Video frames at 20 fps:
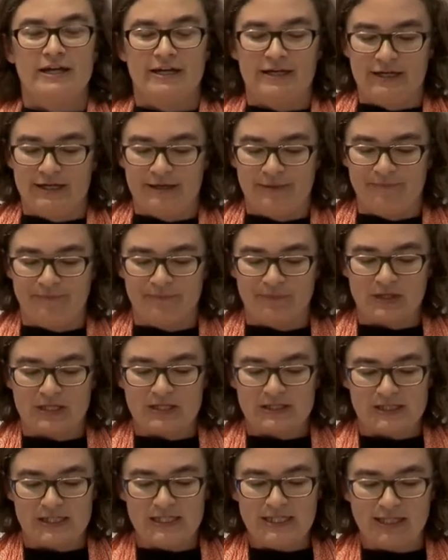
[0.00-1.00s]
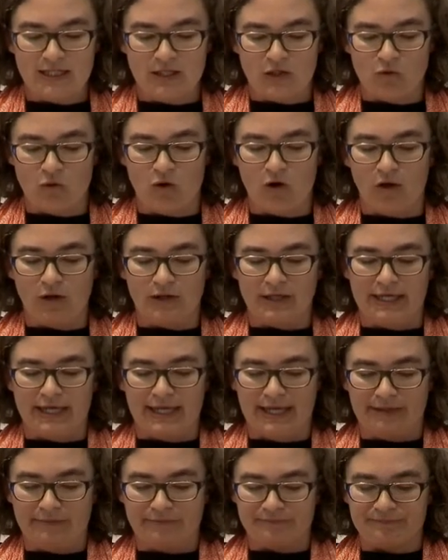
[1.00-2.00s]
um, seeing you all
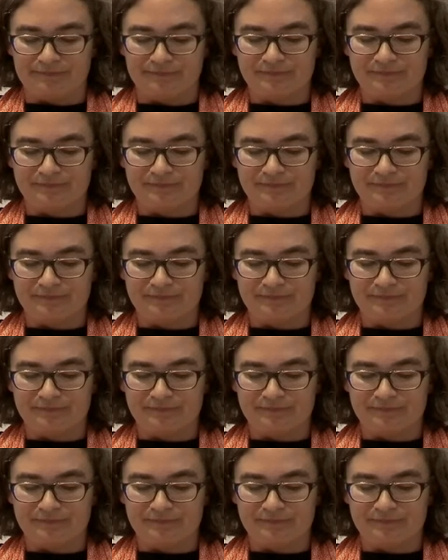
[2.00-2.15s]
again.